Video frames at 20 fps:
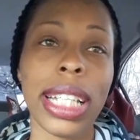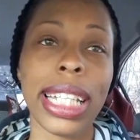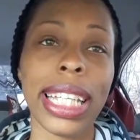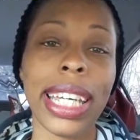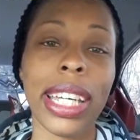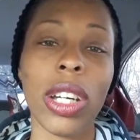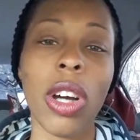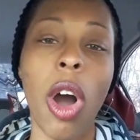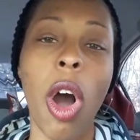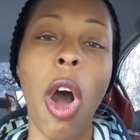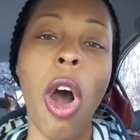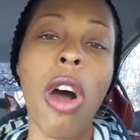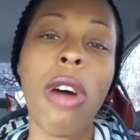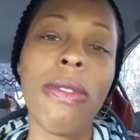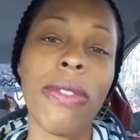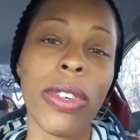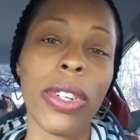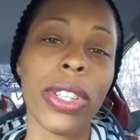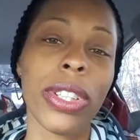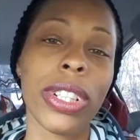get
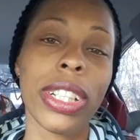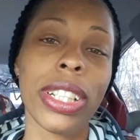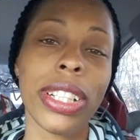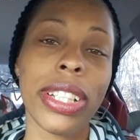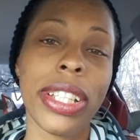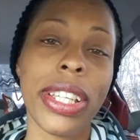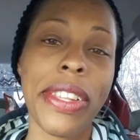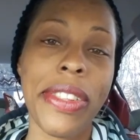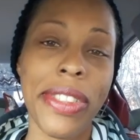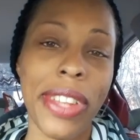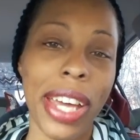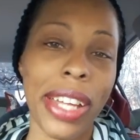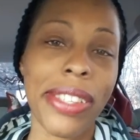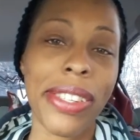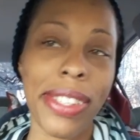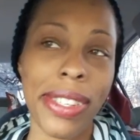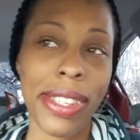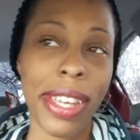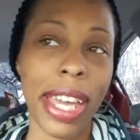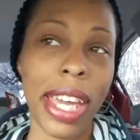offered that
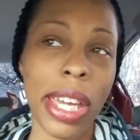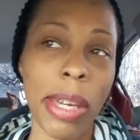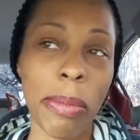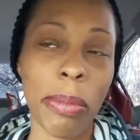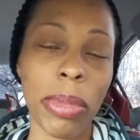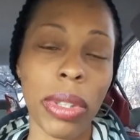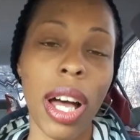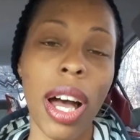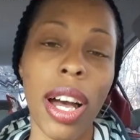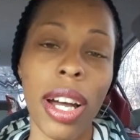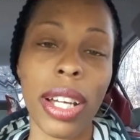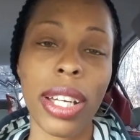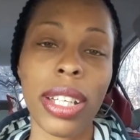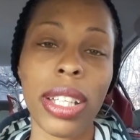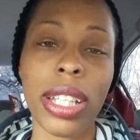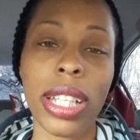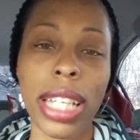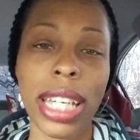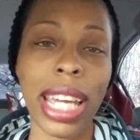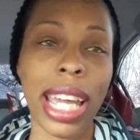same block
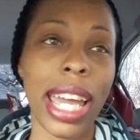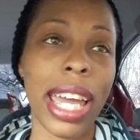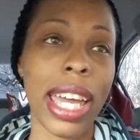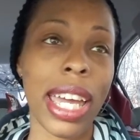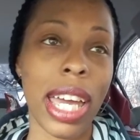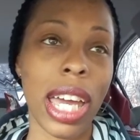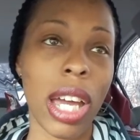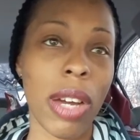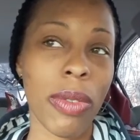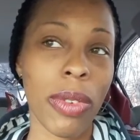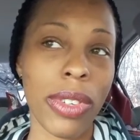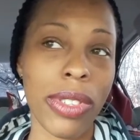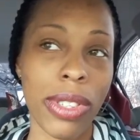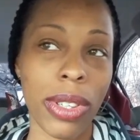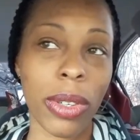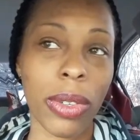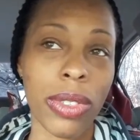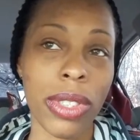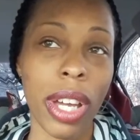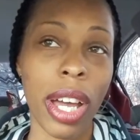every
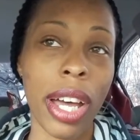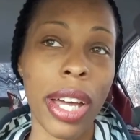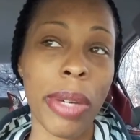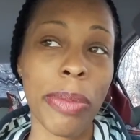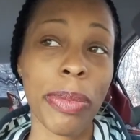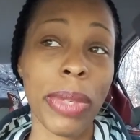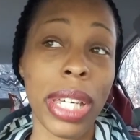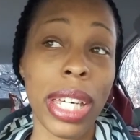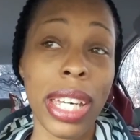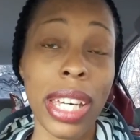single time.